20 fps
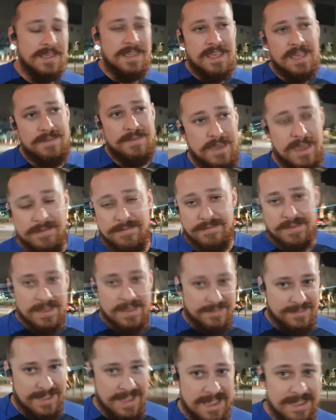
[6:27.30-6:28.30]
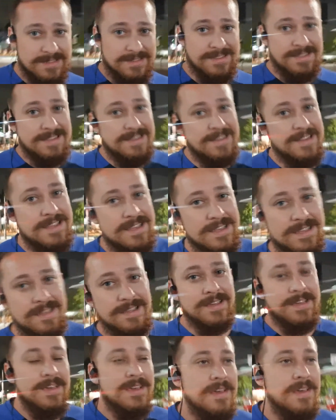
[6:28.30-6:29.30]
if you have face tats and
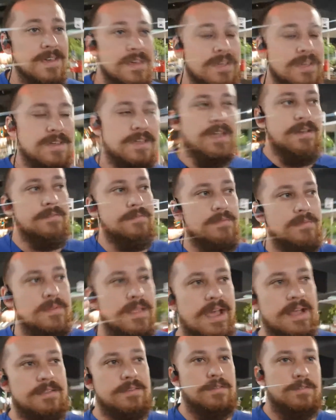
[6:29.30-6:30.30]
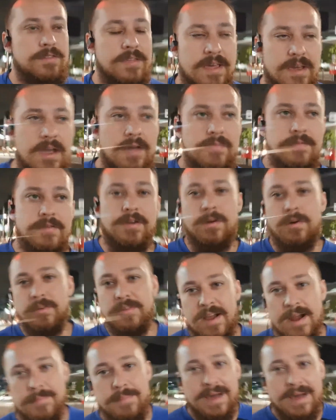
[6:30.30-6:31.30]
you have tattoos that cover your whole
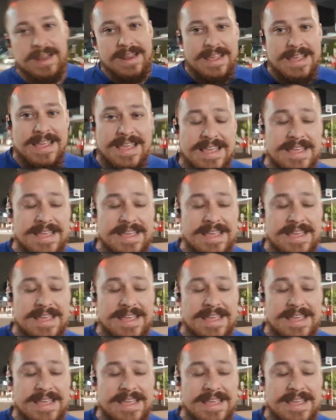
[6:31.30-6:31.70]
entire body,